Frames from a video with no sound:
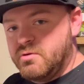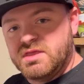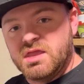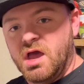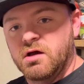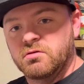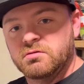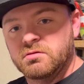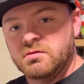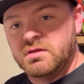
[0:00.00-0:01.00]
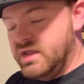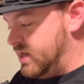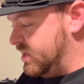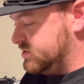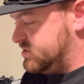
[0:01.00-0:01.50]
we can go. It
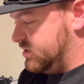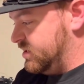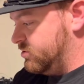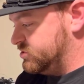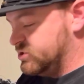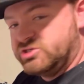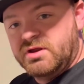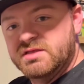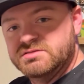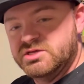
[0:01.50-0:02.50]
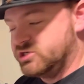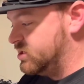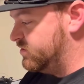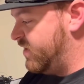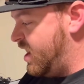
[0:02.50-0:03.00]
instantly, there's this transition of,